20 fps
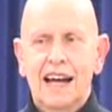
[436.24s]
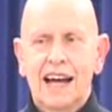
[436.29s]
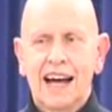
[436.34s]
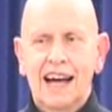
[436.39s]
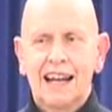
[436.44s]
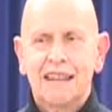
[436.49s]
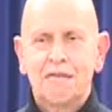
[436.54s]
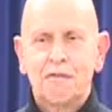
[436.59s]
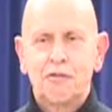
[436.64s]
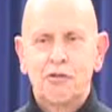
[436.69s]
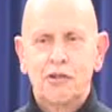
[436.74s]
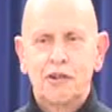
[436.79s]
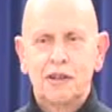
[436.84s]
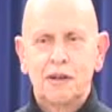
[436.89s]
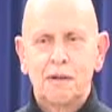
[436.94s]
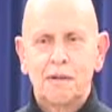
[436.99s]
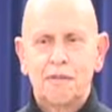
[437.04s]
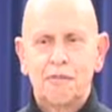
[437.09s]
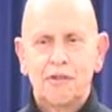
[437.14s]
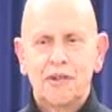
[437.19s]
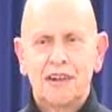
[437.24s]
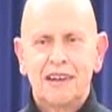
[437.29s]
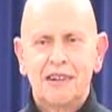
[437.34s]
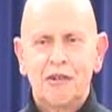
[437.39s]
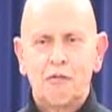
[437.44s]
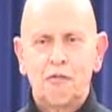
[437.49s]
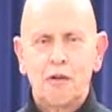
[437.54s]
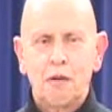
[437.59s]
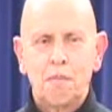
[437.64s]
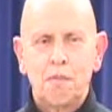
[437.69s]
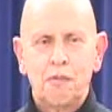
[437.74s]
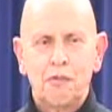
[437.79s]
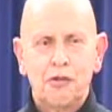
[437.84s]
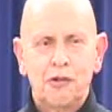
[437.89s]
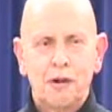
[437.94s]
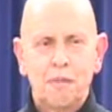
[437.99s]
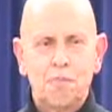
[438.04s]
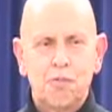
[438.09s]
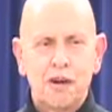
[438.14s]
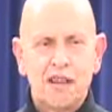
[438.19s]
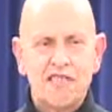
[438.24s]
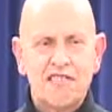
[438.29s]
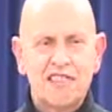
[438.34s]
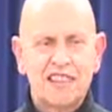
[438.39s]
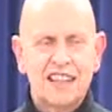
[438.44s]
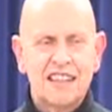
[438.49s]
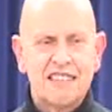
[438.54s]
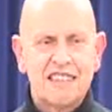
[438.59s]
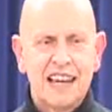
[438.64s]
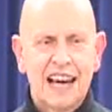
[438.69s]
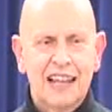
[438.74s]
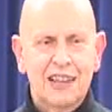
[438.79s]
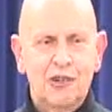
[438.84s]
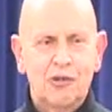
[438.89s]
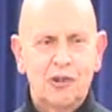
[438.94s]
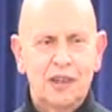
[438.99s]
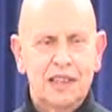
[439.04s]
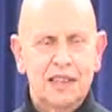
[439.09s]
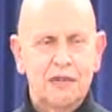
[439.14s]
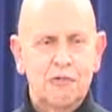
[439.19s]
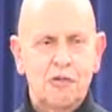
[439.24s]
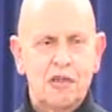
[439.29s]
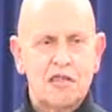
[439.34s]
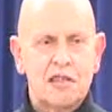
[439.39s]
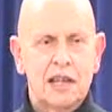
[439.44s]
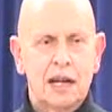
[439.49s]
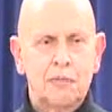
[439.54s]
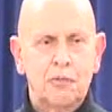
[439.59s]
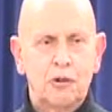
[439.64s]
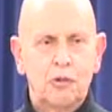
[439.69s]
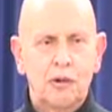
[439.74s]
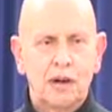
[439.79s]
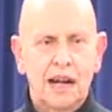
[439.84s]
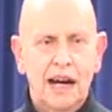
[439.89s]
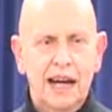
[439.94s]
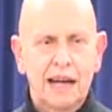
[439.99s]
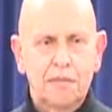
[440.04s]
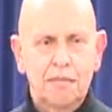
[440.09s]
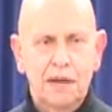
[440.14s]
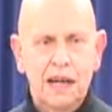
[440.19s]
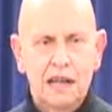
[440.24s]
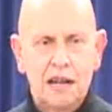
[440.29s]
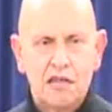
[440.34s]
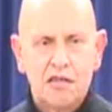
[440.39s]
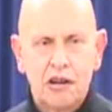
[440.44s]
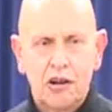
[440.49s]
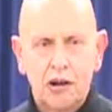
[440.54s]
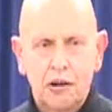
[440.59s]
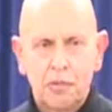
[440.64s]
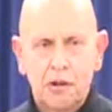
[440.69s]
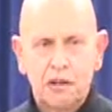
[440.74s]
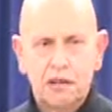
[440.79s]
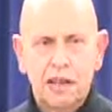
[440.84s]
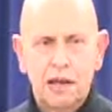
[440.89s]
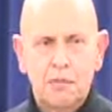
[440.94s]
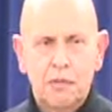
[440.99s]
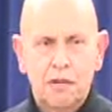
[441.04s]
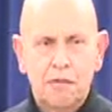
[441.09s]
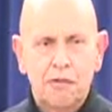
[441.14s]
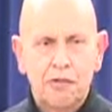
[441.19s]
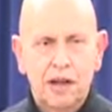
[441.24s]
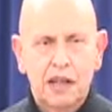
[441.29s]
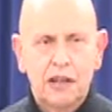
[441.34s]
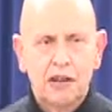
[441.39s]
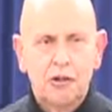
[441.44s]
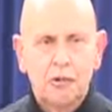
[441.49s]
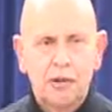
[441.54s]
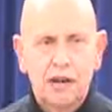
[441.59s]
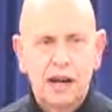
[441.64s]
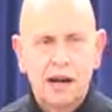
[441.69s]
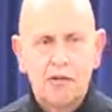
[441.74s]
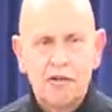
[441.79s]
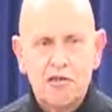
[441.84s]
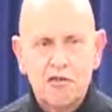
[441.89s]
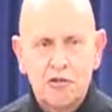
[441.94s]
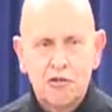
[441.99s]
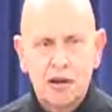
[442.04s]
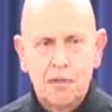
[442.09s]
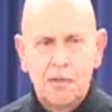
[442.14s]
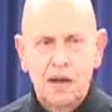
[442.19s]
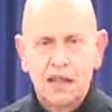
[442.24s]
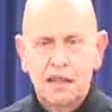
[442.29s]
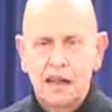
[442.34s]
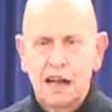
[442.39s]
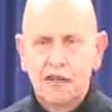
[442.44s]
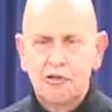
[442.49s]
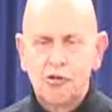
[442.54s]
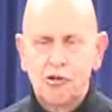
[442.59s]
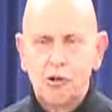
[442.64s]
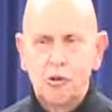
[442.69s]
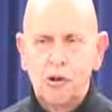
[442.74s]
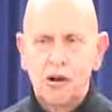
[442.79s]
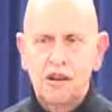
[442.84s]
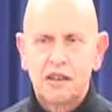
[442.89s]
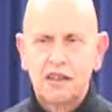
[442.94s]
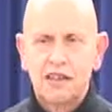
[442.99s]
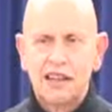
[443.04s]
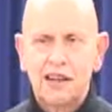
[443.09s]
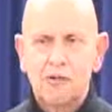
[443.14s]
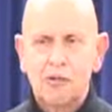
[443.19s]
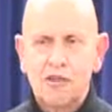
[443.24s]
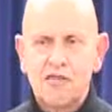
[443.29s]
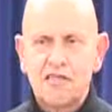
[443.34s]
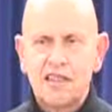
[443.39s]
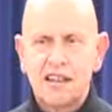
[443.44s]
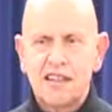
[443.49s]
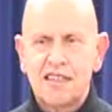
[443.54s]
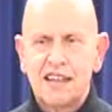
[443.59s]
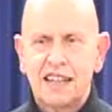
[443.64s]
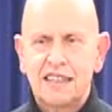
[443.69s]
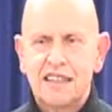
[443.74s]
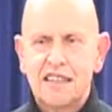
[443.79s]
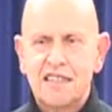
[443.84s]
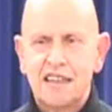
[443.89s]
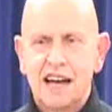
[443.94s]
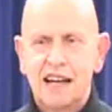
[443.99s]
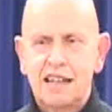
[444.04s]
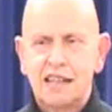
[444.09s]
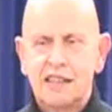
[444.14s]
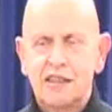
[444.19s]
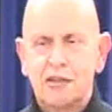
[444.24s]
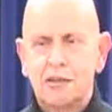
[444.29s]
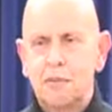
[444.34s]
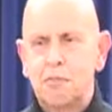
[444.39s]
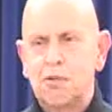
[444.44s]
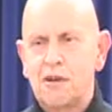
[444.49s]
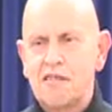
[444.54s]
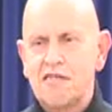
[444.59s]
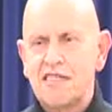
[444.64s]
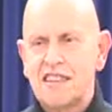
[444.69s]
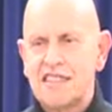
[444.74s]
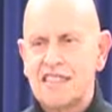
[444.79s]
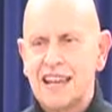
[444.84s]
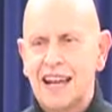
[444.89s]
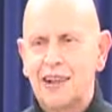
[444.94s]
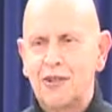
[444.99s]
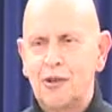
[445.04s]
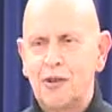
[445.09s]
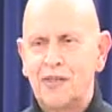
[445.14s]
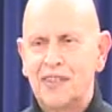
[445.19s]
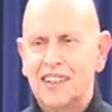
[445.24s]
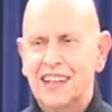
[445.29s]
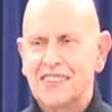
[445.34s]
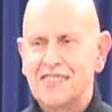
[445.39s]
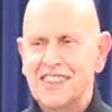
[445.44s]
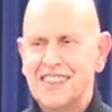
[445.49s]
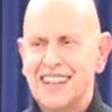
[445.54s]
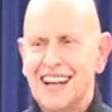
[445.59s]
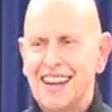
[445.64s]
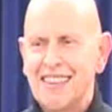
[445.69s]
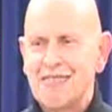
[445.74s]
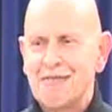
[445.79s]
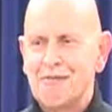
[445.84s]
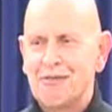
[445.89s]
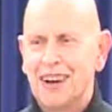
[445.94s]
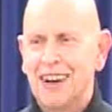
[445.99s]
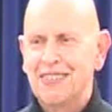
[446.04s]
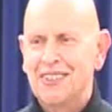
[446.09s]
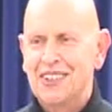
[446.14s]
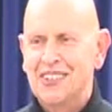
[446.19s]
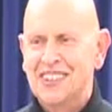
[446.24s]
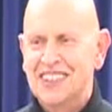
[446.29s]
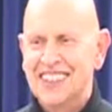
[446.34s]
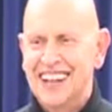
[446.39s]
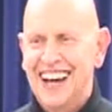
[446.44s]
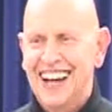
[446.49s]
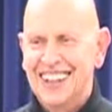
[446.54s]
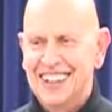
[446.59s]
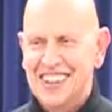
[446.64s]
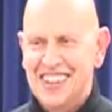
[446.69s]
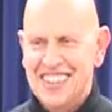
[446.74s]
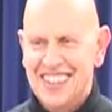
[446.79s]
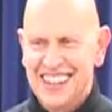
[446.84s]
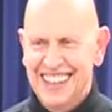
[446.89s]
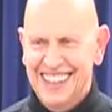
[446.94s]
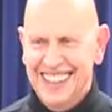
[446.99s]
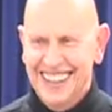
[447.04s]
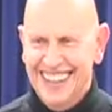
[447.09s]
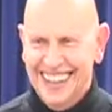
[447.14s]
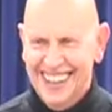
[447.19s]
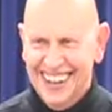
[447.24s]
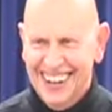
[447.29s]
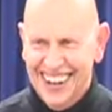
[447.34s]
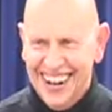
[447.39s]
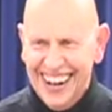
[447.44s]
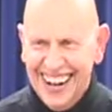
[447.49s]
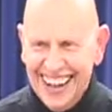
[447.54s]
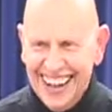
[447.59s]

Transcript: And for a princely salary that was double what I had made as a Herbert Lehman Fellow when I was doing my doctoral work in linguistics, I decided a princely salary of $11,500 a year,